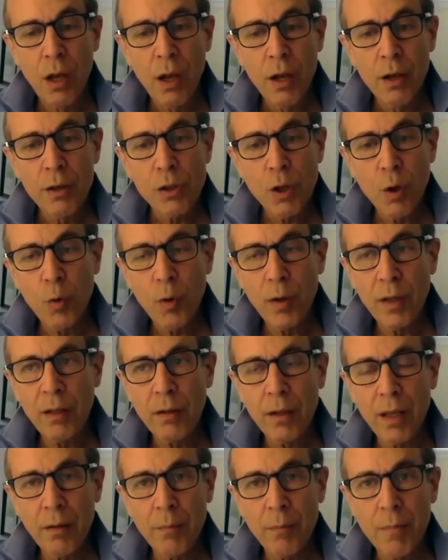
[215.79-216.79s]
So
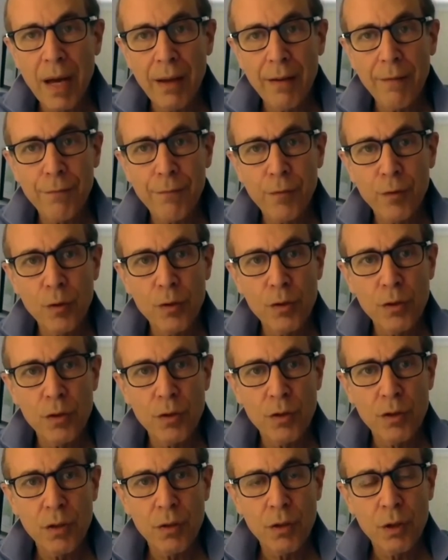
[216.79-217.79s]
in my
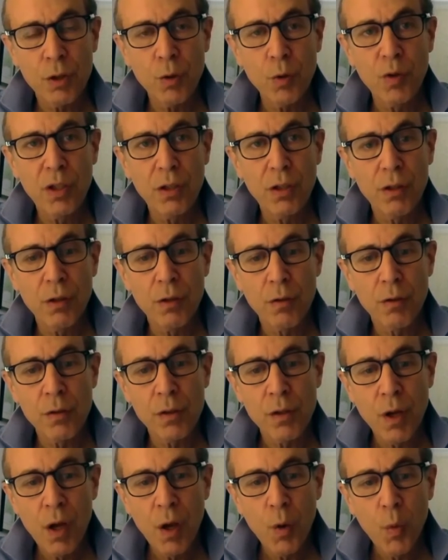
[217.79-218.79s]
first 2 years,